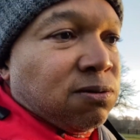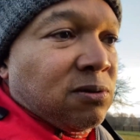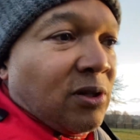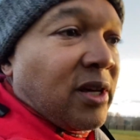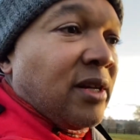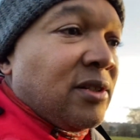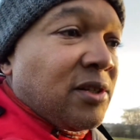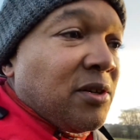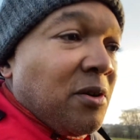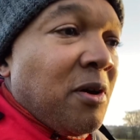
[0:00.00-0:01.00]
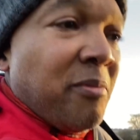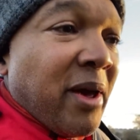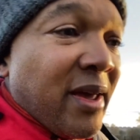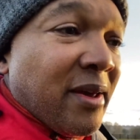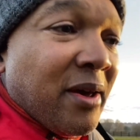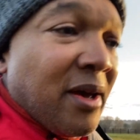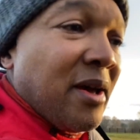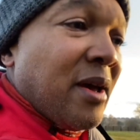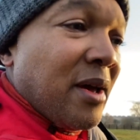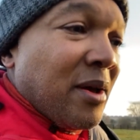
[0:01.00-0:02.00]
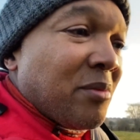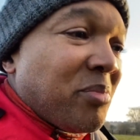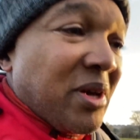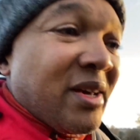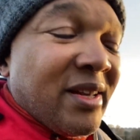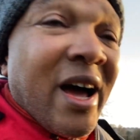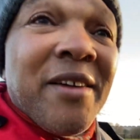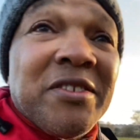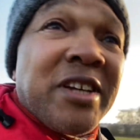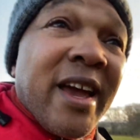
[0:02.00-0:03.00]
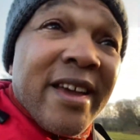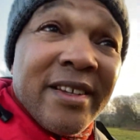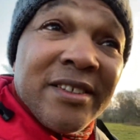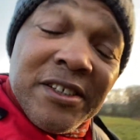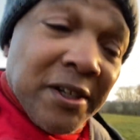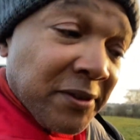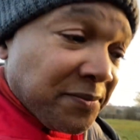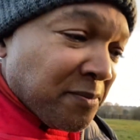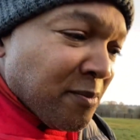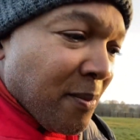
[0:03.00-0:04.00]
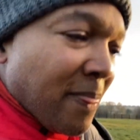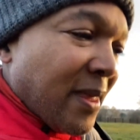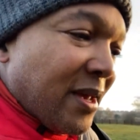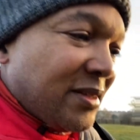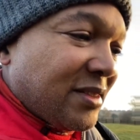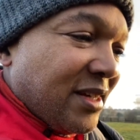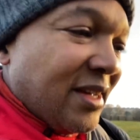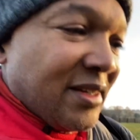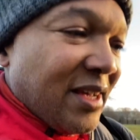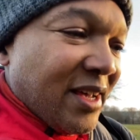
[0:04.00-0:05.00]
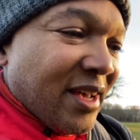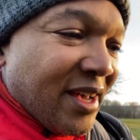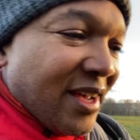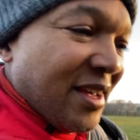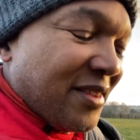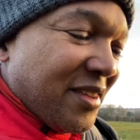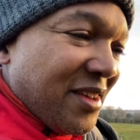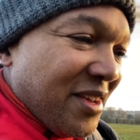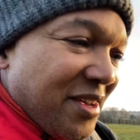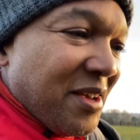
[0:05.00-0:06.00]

looking to make a big life change, is that the